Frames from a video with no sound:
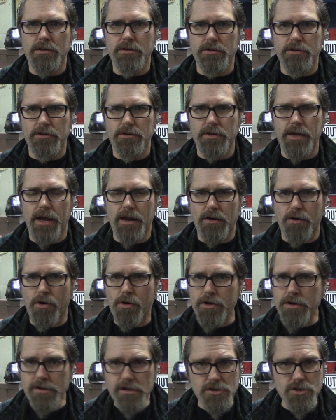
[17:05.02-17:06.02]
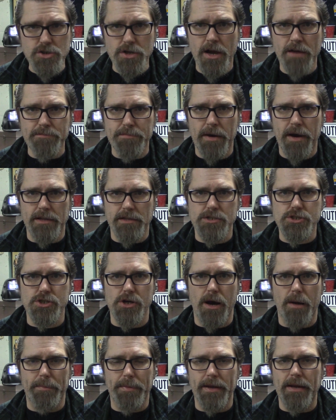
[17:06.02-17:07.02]
good look at it. Or you can drive by the
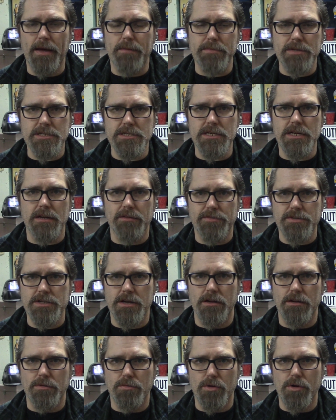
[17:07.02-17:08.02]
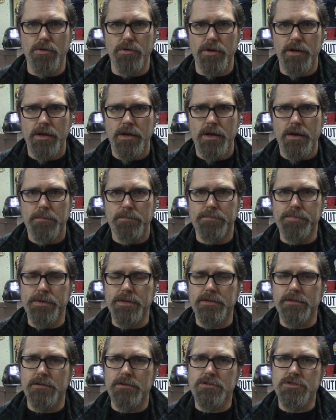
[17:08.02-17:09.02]
shop and let me see it if it's on the road.
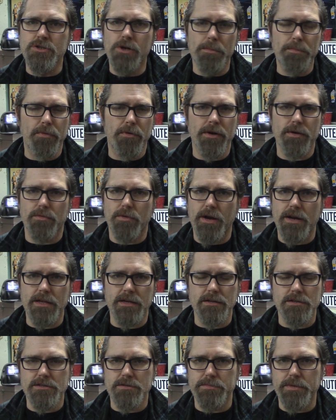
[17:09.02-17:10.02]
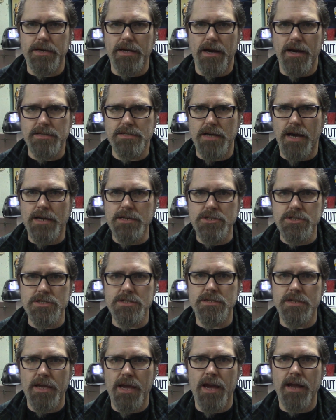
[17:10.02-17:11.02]
But there's no point writing into me, guys. I
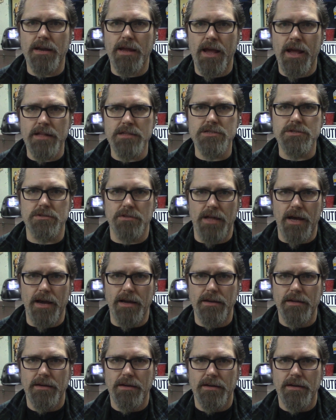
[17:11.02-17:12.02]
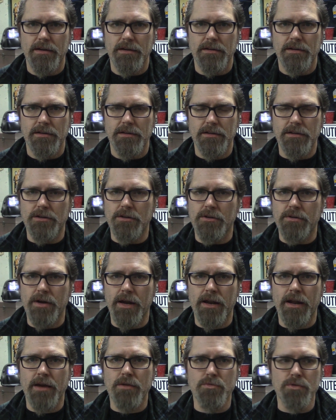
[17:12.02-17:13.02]
just can't answer that. And
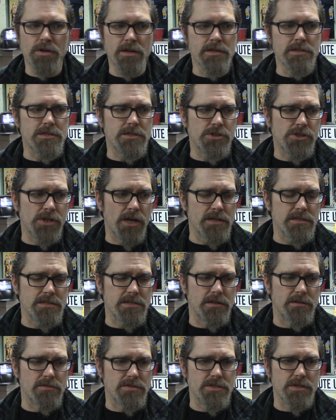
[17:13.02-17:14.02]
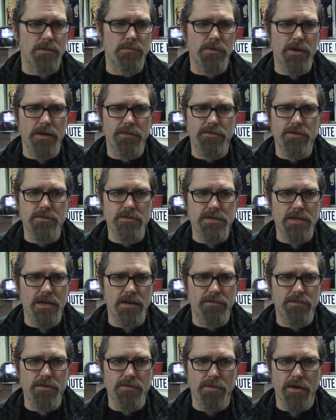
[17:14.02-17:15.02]
I really suggest that
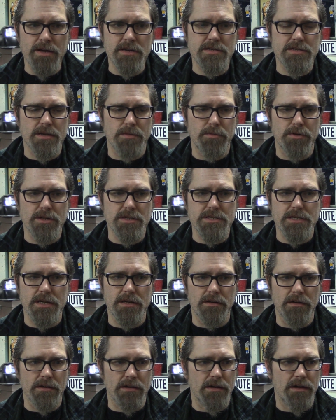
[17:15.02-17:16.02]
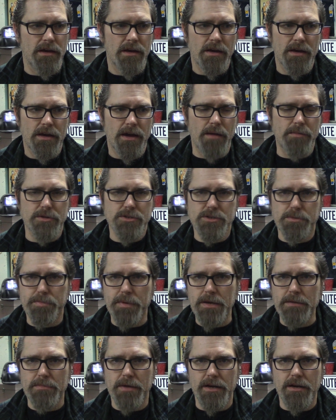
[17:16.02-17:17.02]
if you write to someone and say, look, how much to
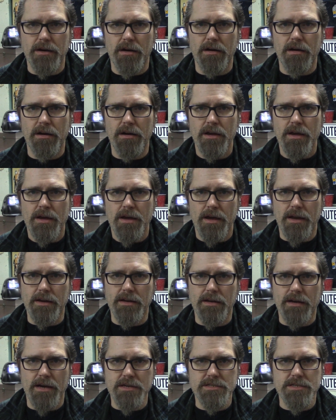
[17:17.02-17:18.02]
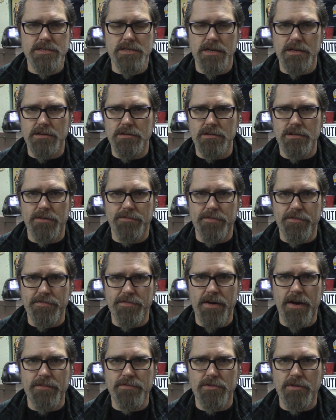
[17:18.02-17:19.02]
paint my car, and the guy says I can do that for
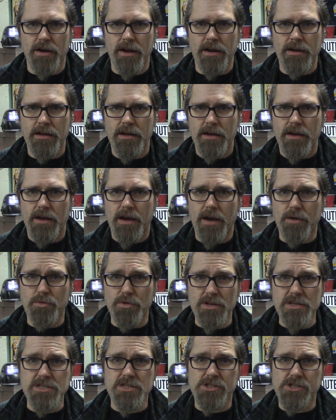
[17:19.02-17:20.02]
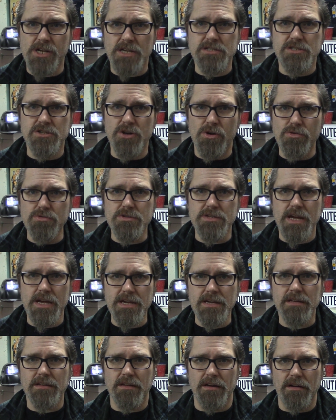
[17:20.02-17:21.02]
5 grand, I really suggest don't
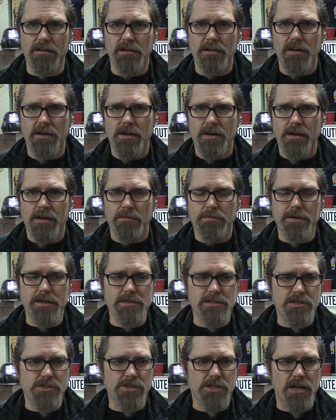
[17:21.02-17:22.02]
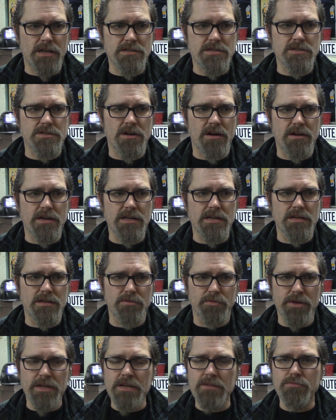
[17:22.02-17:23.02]
take it there. Because the chances are,
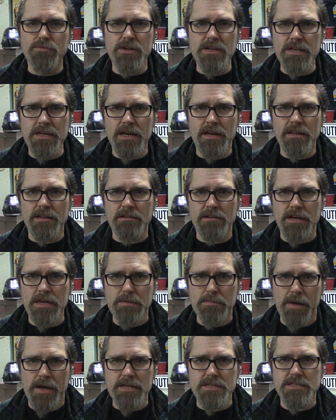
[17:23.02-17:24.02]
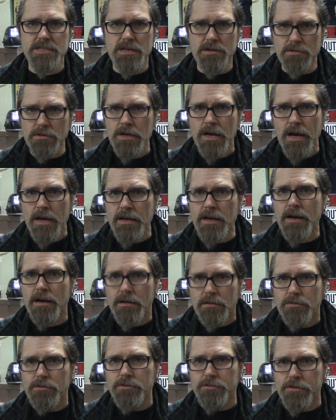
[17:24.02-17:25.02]
even when you get it there, he might say, oh
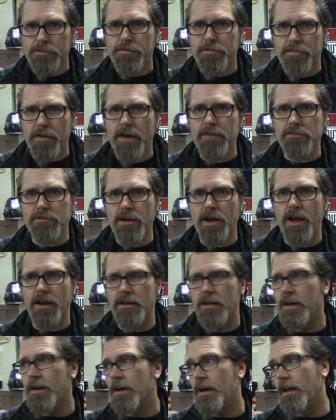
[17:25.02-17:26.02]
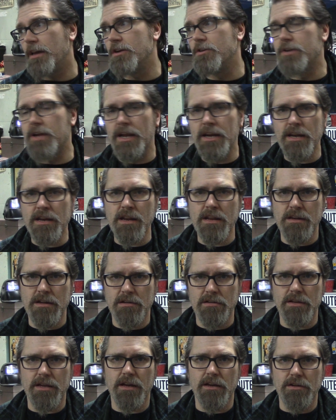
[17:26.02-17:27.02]
yeah, we'll do it for 5 grand. And he'll get it in
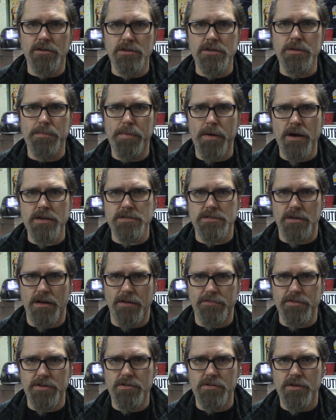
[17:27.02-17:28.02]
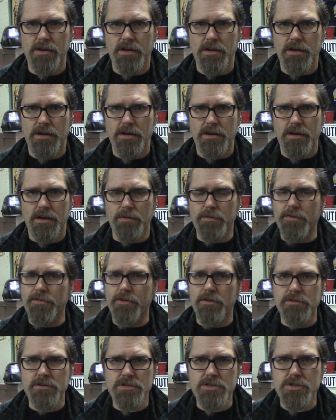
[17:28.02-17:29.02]
there and get a good deposit off you. And we've
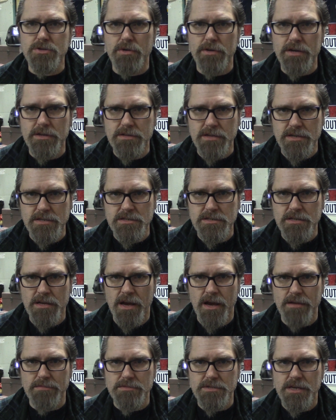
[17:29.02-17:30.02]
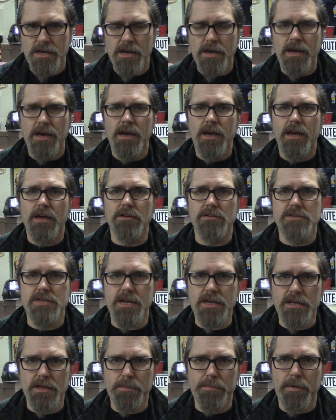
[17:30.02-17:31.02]
heard this story a dozen times. He'll
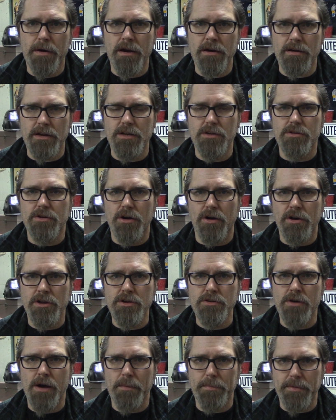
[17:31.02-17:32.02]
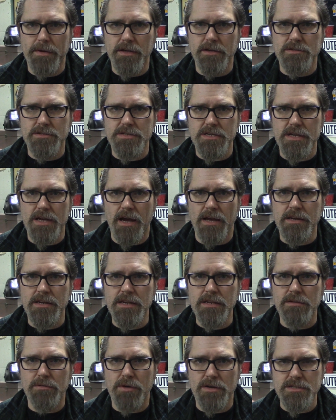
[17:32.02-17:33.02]
take it apart and he'll call you up and he'll say, I
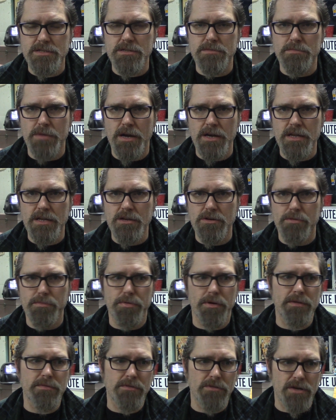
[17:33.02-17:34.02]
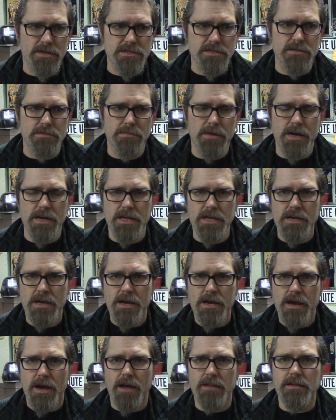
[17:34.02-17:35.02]
need the rest of the money. You'll bring the rest of the money.
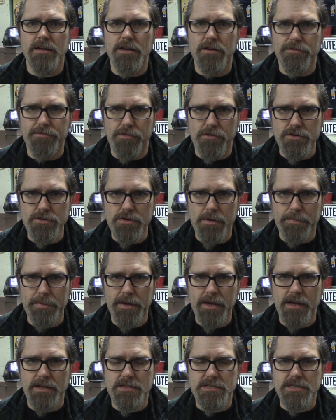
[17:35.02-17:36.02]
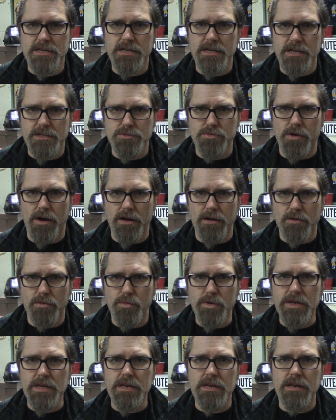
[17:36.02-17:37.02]
And then he'll phone you up again and say, guess what?
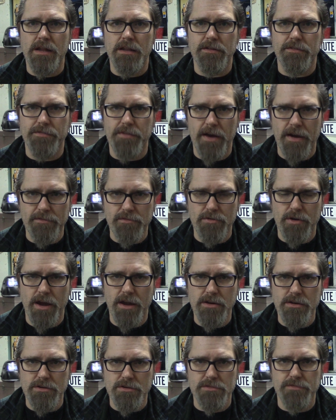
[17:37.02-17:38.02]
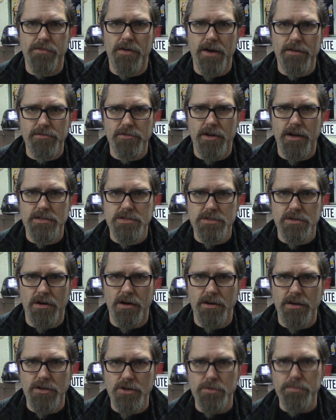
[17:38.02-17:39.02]
We need another 5 grand. Your 5 grand's
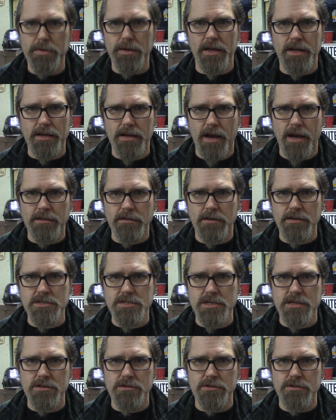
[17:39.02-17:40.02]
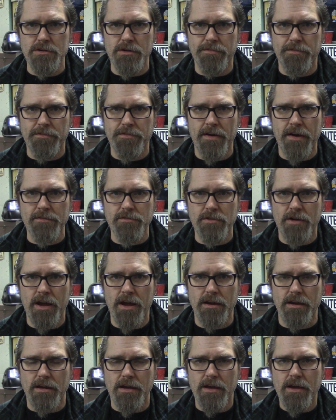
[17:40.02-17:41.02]
gone. And you'll be like, I thought you said you could do it for 5
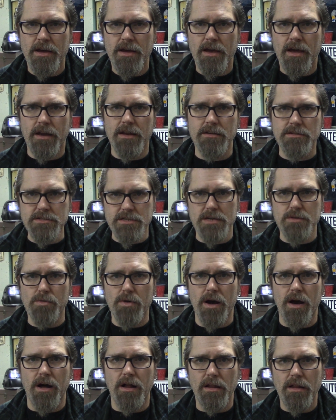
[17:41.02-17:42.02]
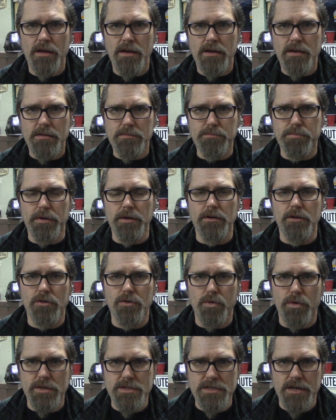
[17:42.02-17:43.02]
grand. And he'll say, well, but
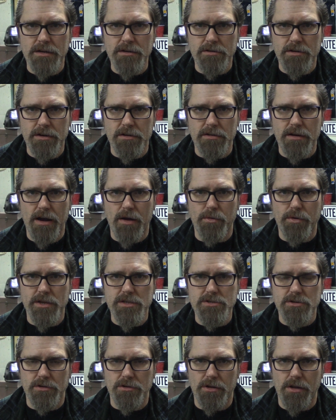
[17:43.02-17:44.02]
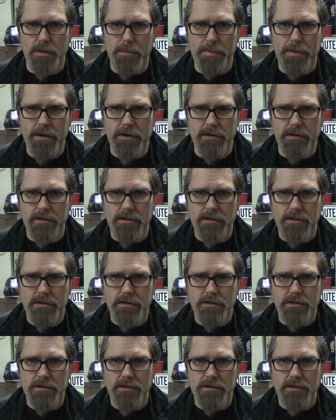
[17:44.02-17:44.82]
look what's under here now when I took it all apart.